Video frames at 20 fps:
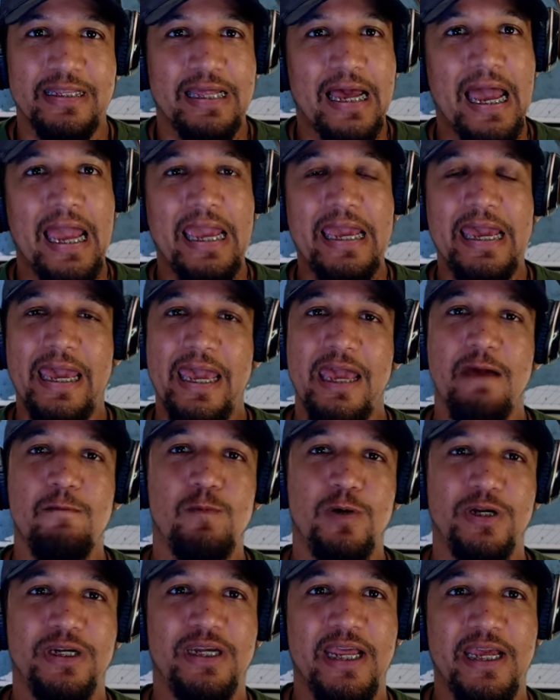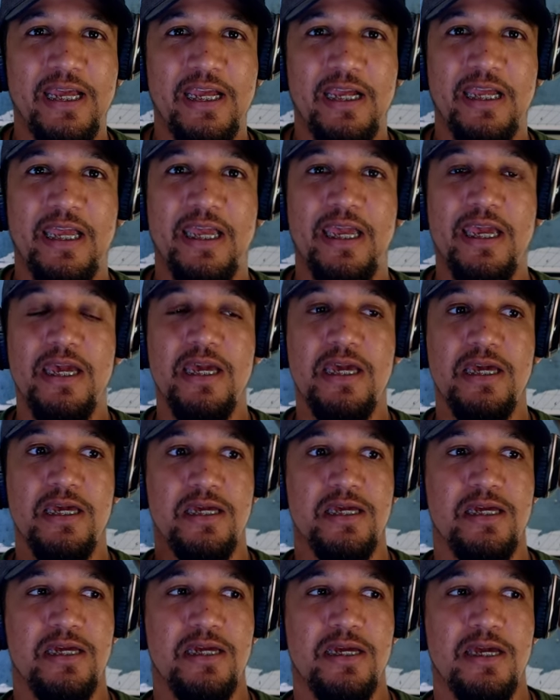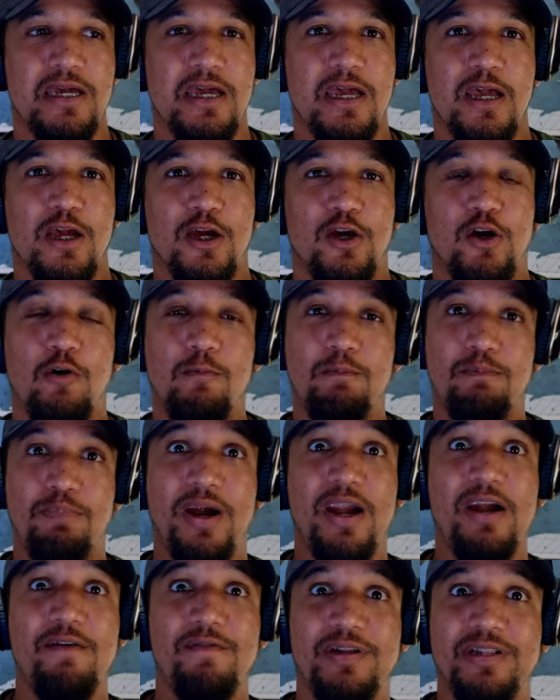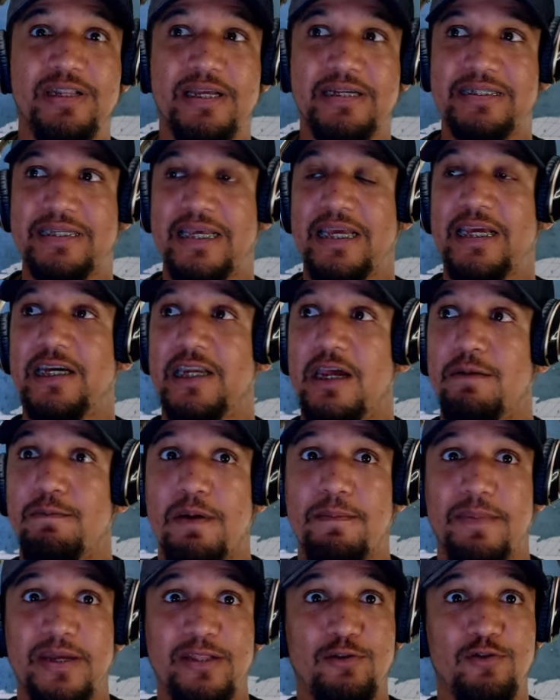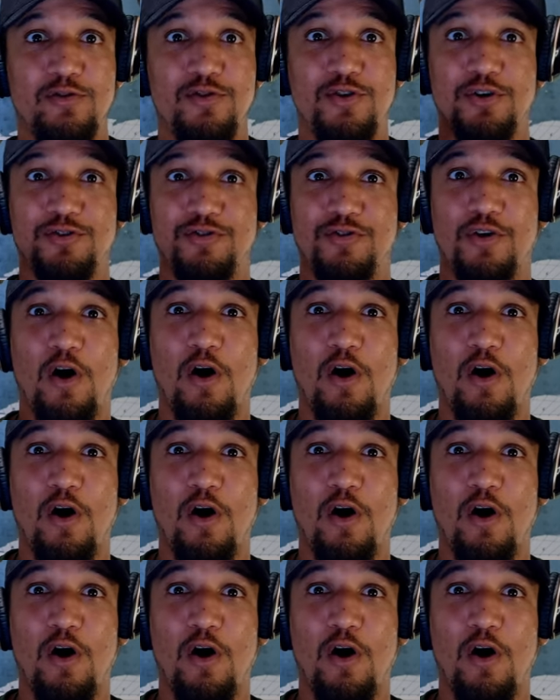I hate when they keep comparing the Second Amendment to just